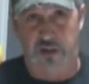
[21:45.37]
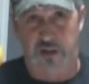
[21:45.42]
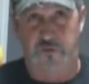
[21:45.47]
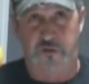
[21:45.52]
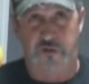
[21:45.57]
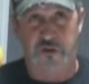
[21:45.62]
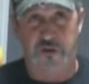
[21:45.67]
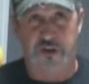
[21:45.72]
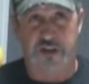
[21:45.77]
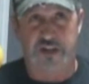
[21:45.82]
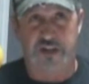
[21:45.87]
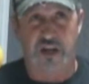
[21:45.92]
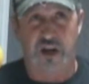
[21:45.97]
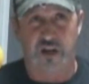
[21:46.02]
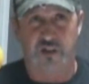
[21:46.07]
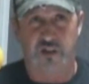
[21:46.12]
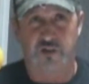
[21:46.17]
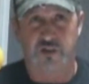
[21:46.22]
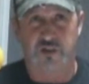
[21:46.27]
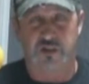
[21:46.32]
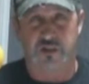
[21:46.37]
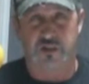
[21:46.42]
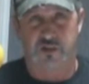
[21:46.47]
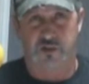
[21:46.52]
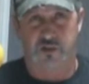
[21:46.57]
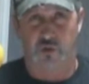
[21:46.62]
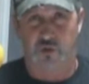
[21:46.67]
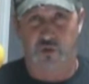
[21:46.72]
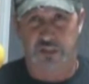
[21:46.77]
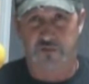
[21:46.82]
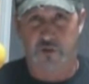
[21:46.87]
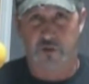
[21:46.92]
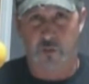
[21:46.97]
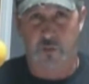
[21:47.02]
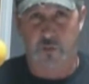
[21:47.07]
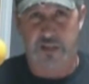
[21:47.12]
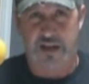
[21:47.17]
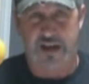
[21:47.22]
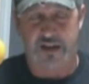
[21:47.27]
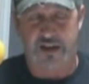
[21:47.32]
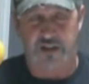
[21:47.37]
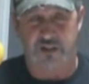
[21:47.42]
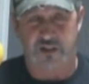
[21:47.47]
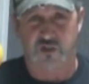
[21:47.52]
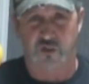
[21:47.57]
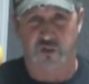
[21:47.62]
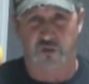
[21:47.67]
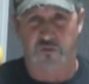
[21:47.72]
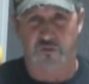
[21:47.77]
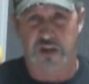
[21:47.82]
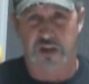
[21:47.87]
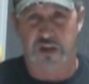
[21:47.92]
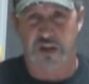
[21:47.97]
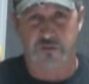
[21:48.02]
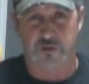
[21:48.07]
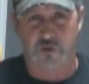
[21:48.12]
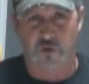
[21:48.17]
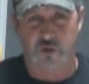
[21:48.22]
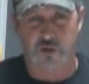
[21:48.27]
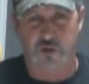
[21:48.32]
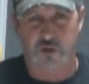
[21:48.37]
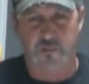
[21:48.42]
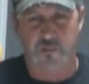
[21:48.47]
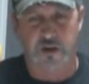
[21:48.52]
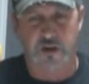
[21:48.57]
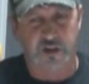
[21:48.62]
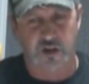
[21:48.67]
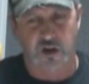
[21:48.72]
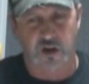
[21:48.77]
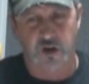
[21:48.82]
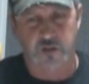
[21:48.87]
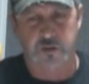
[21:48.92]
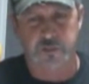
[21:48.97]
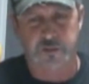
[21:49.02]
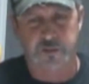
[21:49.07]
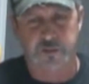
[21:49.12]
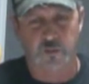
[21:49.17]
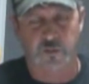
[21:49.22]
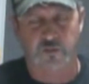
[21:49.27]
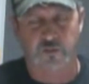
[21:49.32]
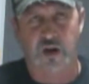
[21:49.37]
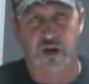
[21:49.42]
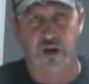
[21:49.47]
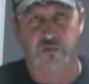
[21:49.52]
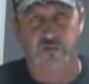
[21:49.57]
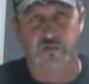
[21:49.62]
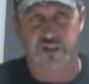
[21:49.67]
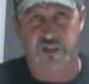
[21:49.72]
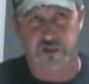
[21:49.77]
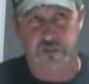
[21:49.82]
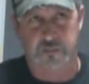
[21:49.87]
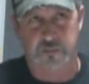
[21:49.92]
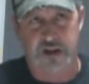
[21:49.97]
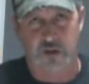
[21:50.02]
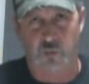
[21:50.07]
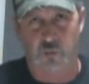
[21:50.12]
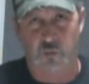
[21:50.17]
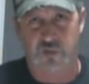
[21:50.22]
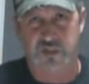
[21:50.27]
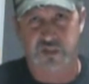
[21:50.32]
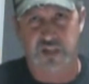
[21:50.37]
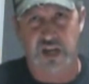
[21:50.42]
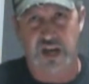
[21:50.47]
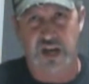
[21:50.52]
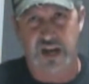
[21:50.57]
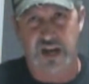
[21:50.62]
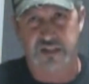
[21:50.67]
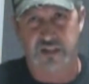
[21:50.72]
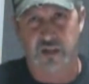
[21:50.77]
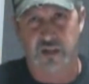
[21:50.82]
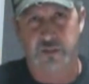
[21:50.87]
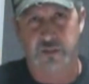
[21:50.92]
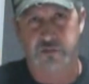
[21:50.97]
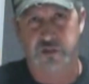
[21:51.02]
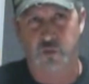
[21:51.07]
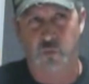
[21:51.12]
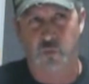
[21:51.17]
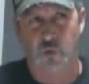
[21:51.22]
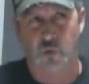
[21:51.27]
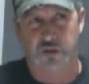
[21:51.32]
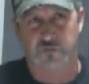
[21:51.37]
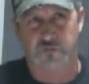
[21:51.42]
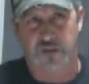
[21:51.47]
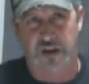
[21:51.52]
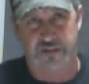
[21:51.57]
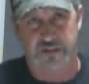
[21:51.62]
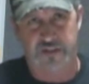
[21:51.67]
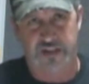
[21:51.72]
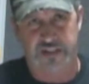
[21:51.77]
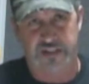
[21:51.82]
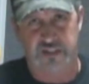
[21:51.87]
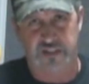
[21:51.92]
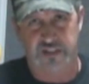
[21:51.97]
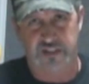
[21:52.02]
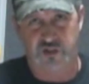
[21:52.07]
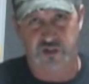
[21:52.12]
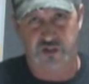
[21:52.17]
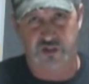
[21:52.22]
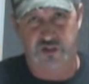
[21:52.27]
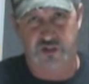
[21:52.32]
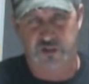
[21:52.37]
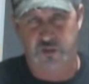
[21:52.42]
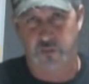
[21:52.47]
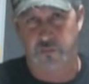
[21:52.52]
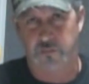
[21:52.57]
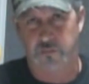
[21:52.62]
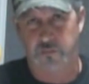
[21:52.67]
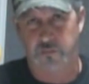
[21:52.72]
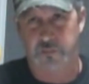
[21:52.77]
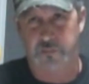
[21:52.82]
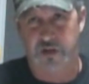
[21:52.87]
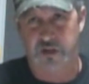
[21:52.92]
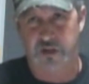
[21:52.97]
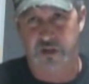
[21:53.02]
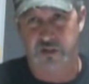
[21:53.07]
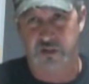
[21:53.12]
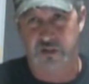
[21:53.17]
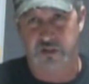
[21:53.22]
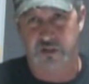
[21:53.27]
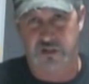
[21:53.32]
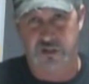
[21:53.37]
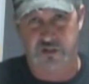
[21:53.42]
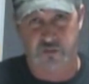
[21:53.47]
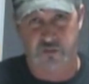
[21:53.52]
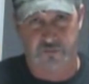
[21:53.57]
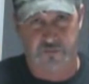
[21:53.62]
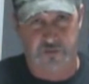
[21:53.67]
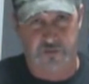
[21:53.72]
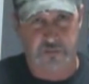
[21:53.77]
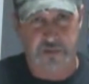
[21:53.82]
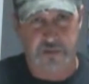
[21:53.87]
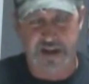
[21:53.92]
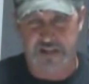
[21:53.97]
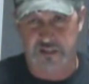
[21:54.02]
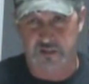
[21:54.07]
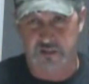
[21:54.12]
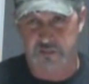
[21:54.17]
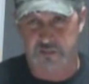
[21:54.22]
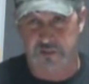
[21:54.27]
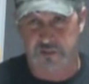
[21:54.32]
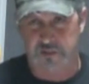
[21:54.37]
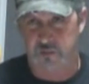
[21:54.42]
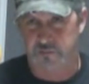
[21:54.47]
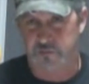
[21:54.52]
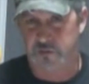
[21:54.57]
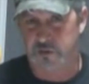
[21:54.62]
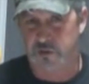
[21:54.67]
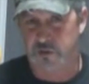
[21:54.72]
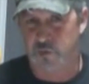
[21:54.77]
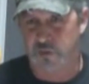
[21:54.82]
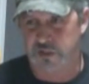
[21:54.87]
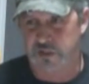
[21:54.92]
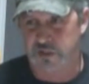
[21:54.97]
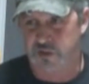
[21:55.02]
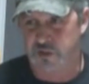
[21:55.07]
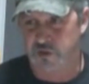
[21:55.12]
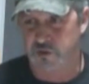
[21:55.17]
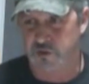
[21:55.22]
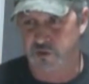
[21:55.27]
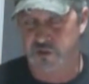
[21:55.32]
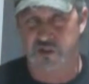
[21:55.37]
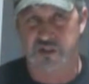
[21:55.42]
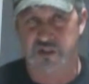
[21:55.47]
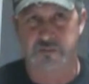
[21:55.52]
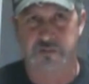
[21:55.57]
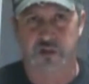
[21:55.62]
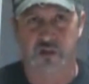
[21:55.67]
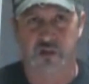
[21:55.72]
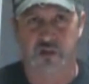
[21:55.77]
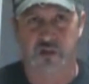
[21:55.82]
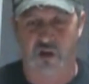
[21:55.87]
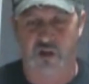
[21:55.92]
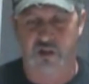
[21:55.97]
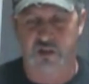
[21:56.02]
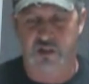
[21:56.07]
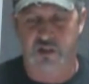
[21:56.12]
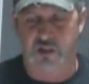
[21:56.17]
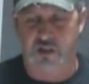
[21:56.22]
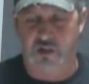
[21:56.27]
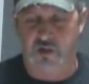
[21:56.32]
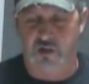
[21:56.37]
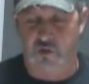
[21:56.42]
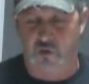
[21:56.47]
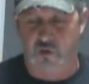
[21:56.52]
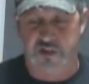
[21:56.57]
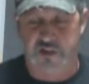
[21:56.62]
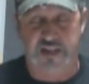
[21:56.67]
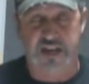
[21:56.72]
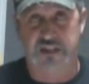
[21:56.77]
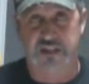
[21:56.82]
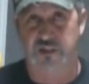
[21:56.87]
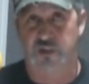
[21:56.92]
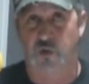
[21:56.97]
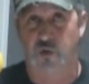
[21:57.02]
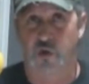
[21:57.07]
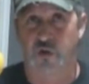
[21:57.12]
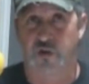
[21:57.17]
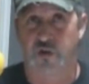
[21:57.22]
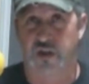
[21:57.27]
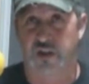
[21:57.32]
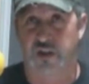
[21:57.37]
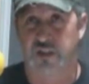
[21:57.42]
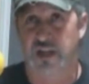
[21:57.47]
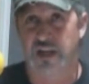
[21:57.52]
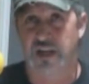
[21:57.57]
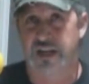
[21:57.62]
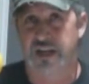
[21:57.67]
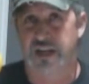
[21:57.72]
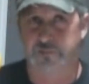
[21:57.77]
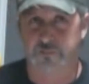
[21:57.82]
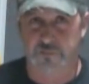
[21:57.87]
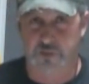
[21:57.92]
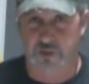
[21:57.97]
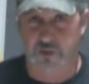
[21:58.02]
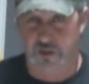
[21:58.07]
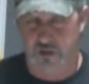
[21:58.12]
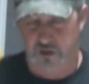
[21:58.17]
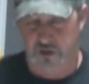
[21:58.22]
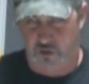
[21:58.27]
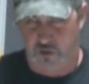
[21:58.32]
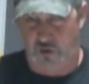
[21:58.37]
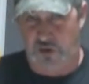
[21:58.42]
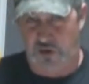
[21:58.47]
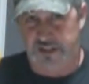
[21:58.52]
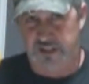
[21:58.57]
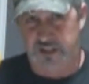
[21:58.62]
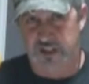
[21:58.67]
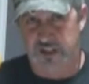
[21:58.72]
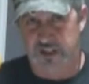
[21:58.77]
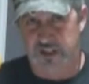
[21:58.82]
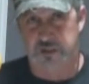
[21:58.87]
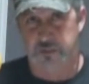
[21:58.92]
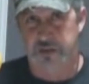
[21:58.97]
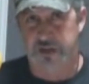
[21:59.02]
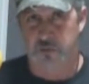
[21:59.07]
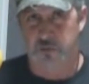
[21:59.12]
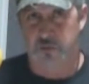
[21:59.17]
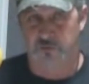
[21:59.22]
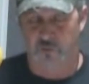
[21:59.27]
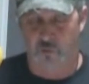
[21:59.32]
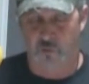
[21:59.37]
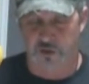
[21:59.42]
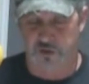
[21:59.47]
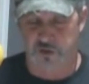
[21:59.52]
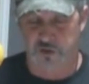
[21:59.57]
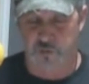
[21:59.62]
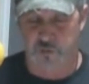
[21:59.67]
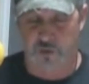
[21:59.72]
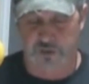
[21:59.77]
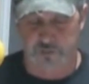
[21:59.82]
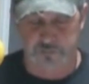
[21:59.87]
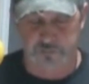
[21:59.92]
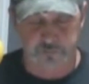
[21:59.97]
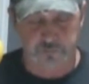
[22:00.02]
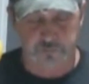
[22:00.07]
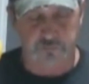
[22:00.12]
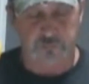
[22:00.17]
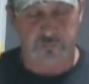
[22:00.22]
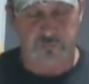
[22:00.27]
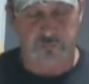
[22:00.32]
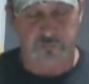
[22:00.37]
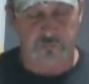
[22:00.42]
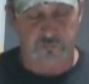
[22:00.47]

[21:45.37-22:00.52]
They go for $30. Don't leave home without it. So if you have a North American Arms mini revolver, it doesn't matter what size, up to 1 5/8 inch. I do them for the Pugs, I do them for the Magnums, I do them for the 22s. Just give me a call, or you can actually order it online, or I can custom make one for you as well.